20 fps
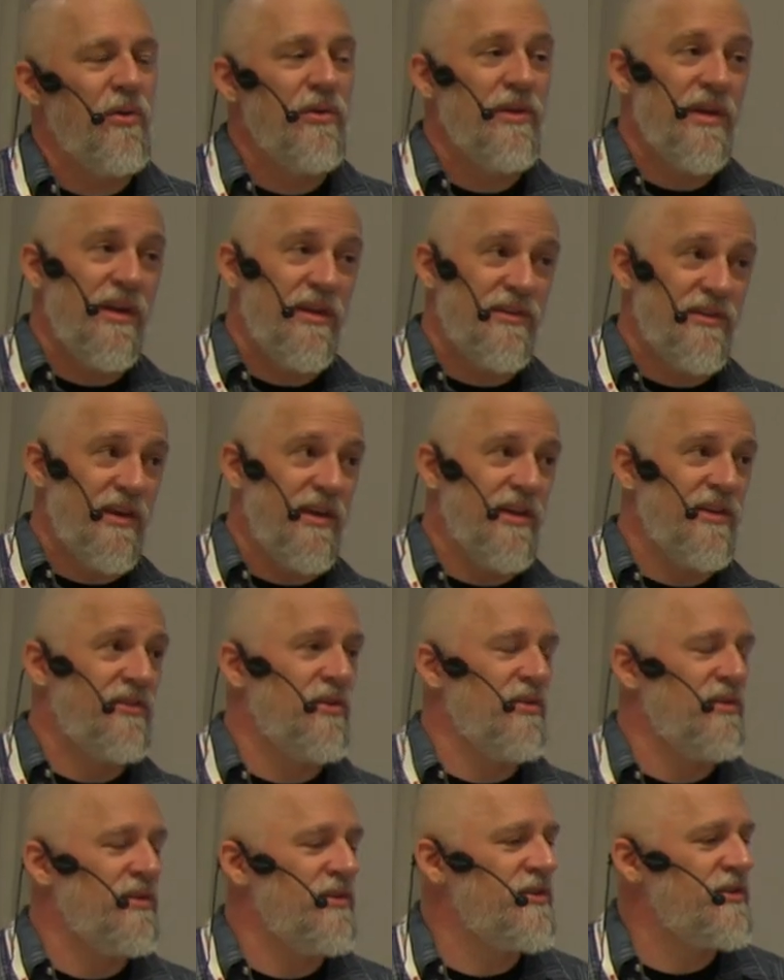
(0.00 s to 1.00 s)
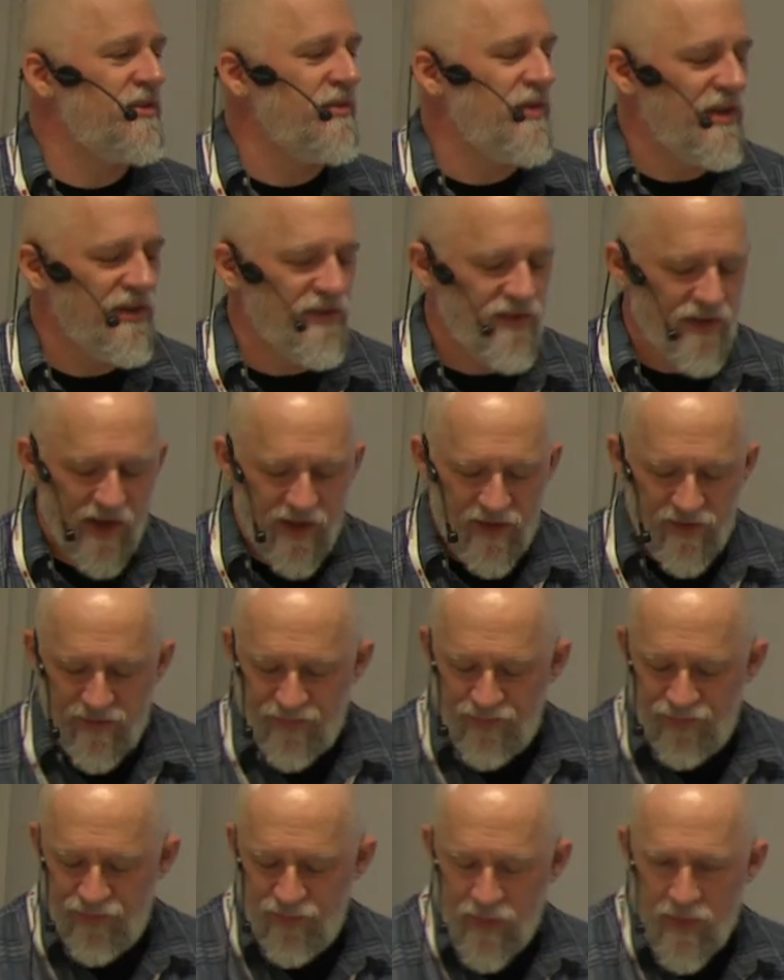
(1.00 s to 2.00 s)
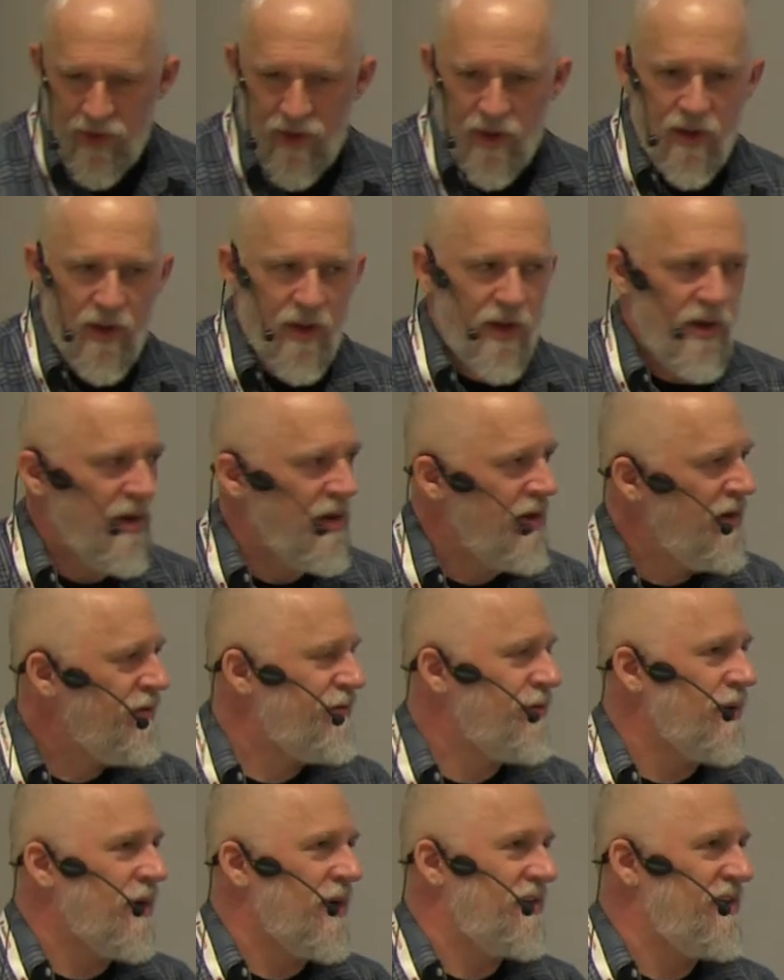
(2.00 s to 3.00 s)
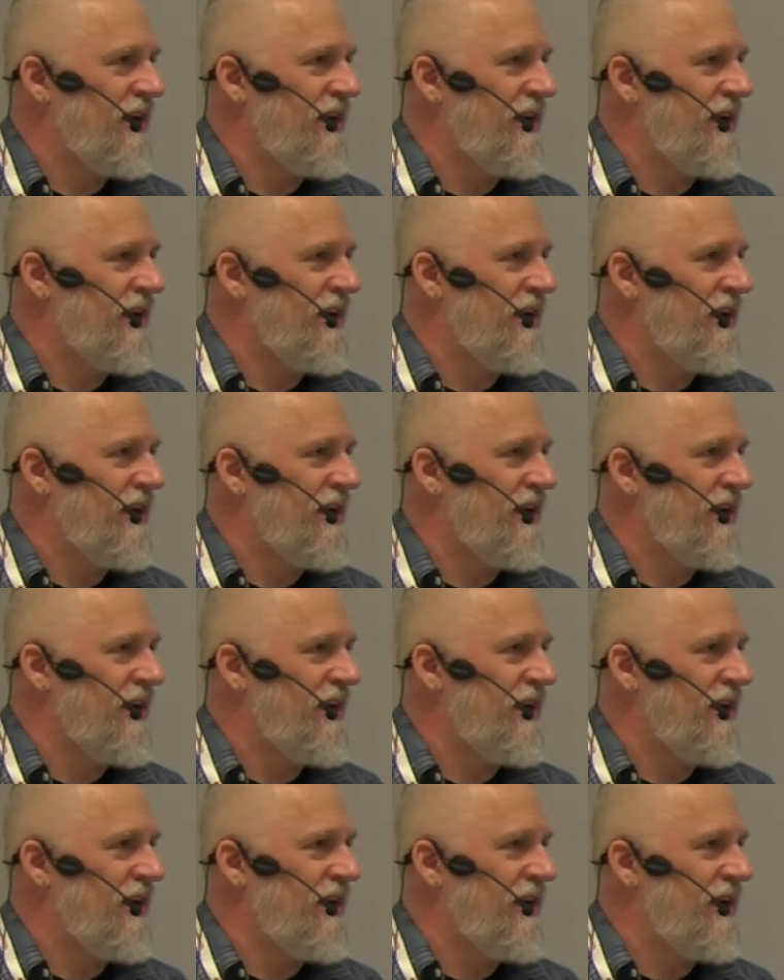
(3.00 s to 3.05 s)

only, say, at a certain screen size. For